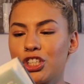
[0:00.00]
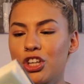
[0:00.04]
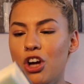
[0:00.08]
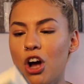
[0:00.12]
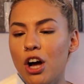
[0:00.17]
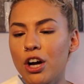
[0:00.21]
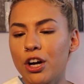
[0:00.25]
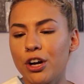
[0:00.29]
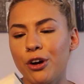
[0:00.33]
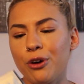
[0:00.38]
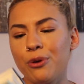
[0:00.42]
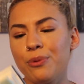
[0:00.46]

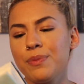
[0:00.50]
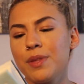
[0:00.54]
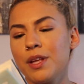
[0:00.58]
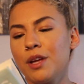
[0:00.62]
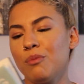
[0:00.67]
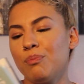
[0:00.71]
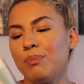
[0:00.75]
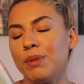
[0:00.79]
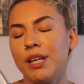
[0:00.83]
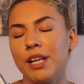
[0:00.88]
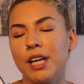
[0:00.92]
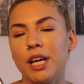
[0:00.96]
Chicago,
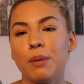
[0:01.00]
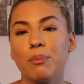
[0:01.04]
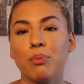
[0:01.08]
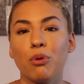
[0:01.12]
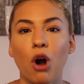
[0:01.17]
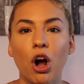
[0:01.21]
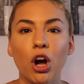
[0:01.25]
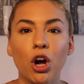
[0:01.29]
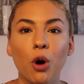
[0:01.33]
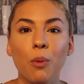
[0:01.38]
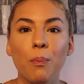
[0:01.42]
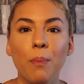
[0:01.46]
meeting
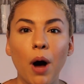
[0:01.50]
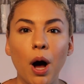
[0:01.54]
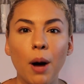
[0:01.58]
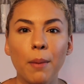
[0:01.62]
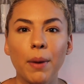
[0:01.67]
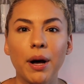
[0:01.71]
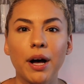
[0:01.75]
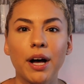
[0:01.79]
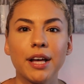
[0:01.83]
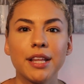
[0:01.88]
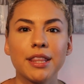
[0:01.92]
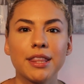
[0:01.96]
Barack
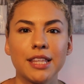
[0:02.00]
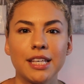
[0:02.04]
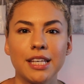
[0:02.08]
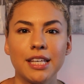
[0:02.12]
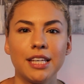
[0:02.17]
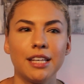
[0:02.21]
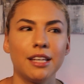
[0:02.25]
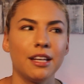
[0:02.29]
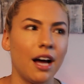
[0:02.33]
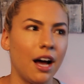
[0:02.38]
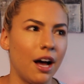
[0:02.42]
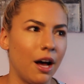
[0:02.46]
Obama,
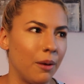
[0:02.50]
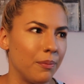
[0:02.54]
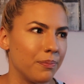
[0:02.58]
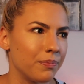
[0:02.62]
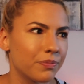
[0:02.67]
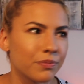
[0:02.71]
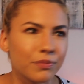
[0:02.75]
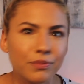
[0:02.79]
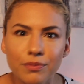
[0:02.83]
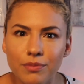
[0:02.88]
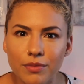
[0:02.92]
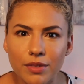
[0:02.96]
the
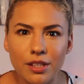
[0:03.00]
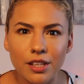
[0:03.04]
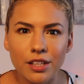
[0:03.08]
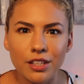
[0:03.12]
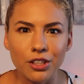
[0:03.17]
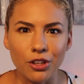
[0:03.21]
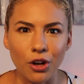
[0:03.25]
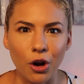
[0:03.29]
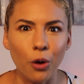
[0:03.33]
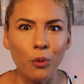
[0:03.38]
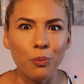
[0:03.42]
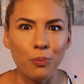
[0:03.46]

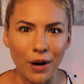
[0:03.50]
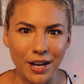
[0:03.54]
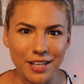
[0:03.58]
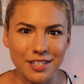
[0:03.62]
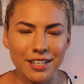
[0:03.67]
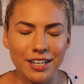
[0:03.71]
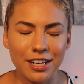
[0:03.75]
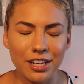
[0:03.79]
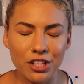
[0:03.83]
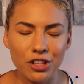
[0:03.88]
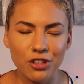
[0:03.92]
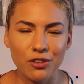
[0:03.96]

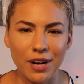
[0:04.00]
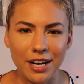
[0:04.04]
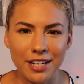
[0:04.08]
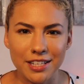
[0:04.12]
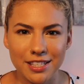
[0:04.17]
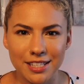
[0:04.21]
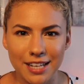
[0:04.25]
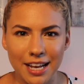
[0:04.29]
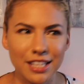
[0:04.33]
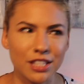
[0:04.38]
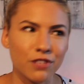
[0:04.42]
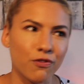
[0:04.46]
president of the United
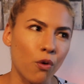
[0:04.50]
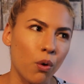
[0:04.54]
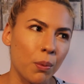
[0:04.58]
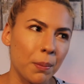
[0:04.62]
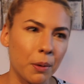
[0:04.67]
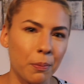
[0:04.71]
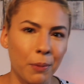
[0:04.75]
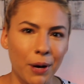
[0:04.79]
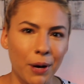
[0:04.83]
States, former